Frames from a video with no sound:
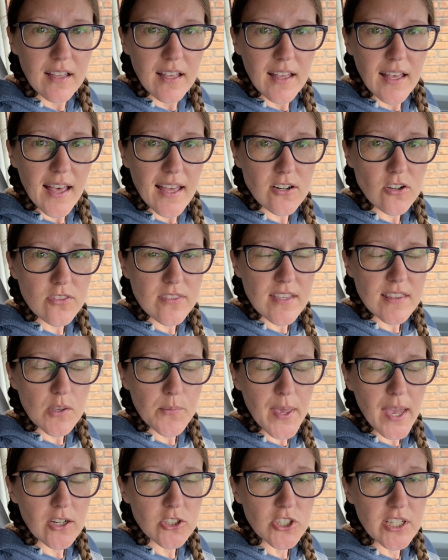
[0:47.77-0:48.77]
I don't think that we
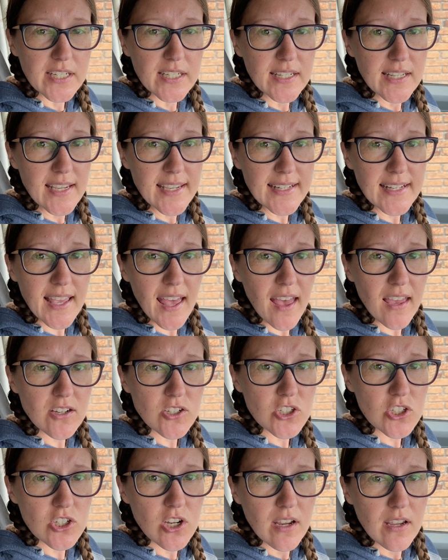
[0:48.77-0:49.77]
actually need
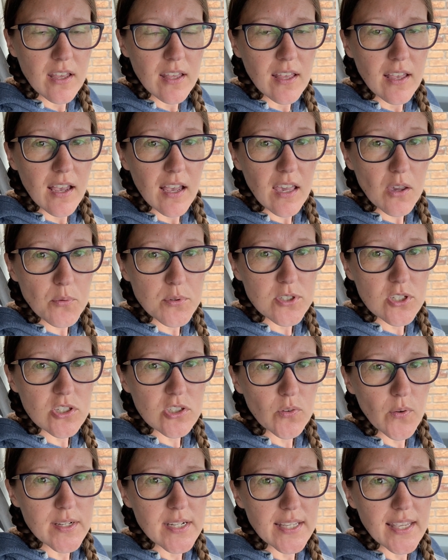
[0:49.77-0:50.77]
cash. I was just
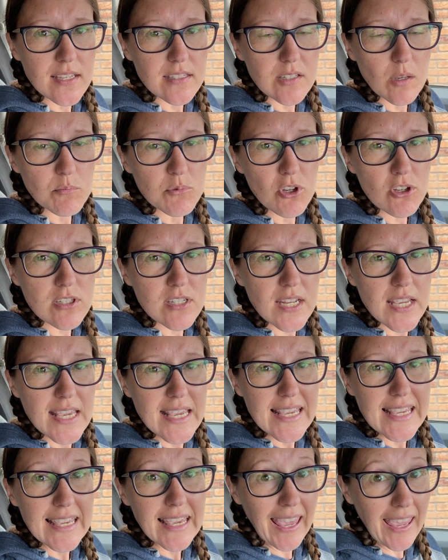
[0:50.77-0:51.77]
going to get some just
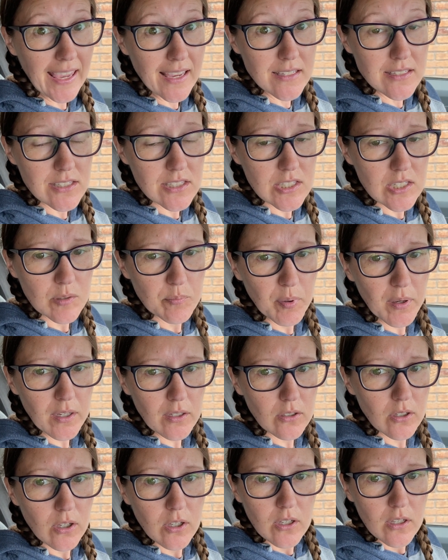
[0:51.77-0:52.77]
in case, but
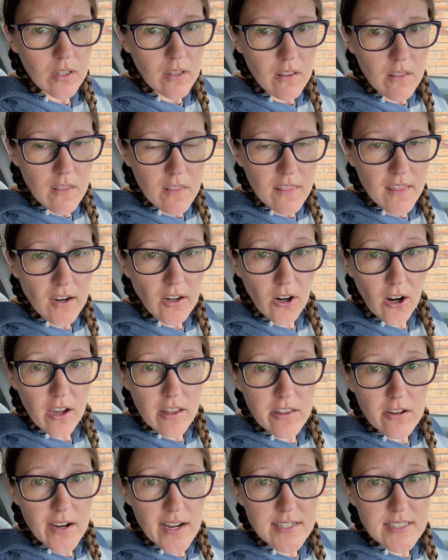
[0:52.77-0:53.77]
there are
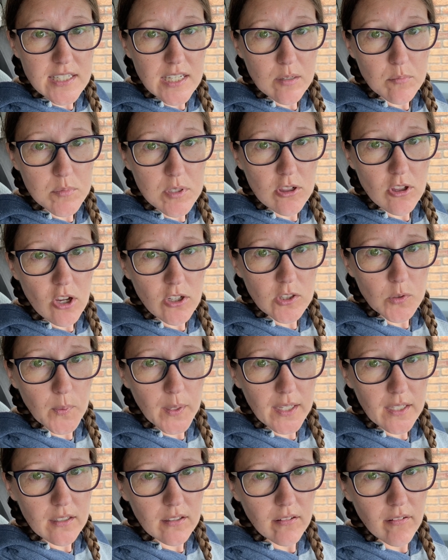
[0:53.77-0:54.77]
other ATMs along the
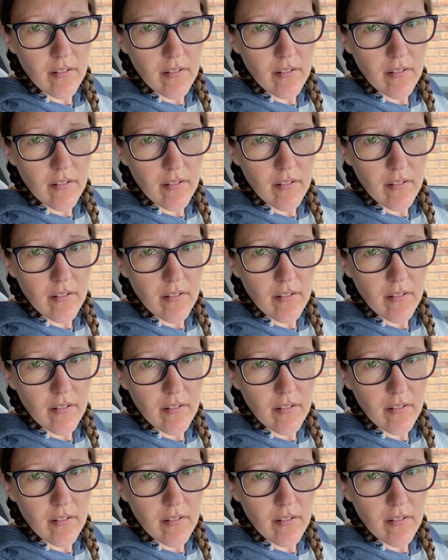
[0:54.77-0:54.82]
way.